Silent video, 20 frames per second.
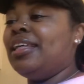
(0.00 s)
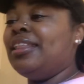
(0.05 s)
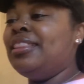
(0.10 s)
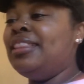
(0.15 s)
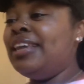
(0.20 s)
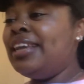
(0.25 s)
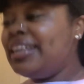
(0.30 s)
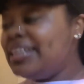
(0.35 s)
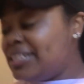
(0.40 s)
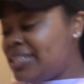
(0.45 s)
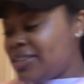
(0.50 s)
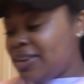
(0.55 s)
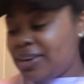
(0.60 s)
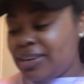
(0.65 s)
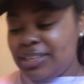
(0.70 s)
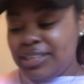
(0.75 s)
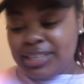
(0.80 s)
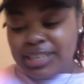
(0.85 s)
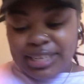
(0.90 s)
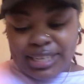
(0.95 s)
These are
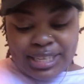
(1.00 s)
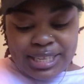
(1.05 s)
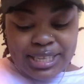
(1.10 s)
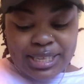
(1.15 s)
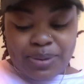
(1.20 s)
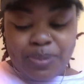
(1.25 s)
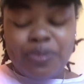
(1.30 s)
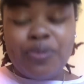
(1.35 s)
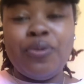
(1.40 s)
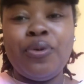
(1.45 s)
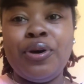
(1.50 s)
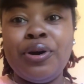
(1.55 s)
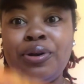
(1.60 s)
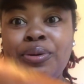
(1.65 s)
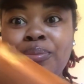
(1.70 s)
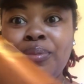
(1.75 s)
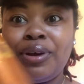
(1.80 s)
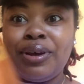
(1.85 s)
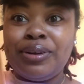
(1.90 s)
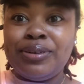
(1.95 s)
just some water
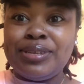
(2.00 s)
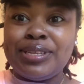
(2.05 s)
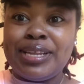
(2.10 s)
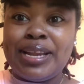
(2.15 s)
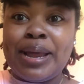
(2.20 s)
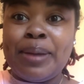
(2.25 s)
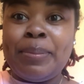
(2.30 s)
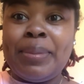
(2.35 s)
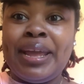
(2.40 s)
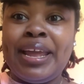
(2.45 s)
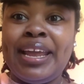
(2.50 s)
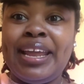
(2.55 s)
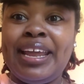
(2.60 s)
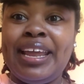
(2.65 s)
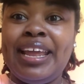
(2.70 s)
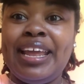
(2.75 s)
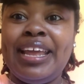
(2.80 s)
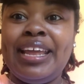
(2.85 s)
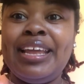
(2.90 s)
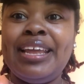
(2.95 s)
bottles that I
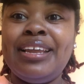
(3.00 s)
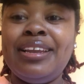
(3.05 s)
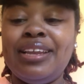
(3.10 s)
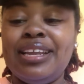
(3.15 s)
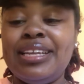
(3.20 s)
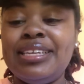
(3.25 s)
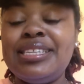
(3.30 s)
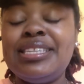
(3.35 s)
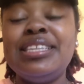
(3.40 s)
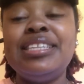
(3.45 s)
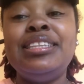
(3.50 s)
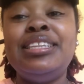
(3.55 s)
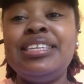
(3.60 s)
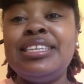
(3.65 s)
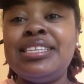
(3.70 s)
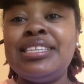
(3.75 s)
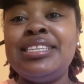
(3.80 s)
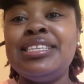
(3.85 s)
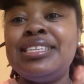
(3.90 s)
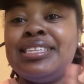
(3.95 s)
made, and
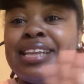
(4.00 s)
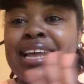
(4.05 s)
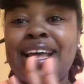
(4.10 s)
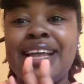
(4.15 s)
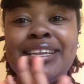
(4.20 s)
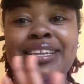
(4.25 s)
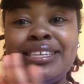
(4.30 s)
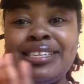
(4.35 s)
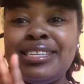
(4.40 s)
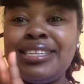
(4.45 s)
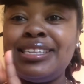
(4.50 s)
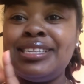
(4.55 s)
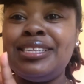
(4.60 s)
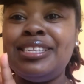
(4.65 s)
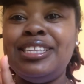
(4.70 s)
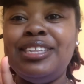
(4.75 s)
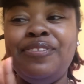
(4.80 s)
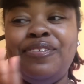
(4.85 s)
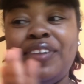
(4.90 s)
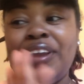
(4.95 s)
this is
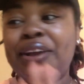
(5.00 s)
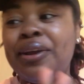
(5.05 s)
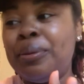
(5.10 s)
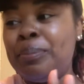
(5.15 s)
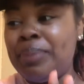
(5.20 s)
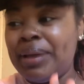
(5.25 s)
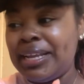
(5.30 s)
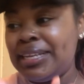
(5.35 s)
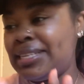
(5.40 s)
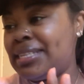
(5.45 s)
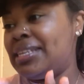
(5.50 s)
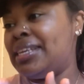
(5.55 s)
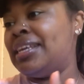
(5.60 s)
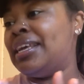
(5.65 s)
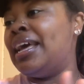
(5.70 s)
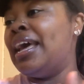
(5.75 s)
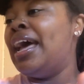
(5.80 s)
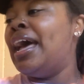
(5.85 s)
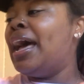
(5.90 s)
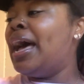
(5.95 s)
very basic.
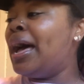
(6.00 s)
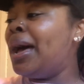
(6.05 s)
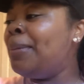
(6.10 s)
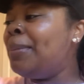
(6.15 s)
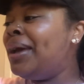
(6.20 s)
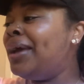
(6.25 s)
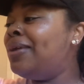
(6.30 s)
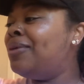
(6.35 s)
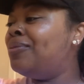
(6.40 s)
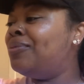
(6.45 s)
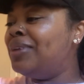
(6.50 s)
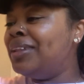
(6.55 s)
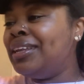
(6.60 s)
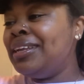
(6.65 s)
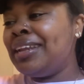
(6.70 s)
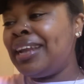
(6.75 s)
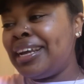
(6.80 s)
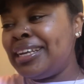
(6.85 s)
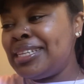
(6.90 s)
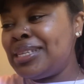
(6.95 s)
I made a really
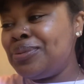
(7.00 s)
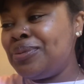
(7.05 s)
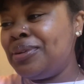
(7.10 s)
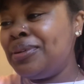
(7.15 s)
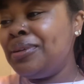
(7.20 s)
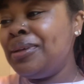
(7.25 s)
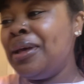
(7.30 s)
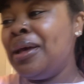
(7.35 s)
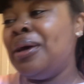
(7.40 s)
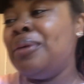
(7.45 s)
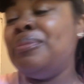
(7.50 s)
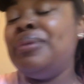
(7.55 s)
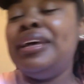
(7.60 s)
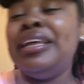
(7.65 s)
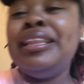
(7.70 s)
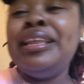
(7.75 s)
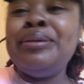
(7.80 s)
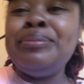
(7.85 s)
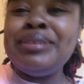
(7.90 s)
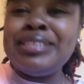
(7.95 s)
nice one, but
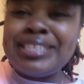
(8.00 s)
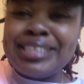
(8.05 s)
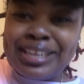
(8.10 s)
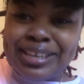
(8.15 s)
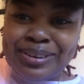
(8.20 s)
let me tell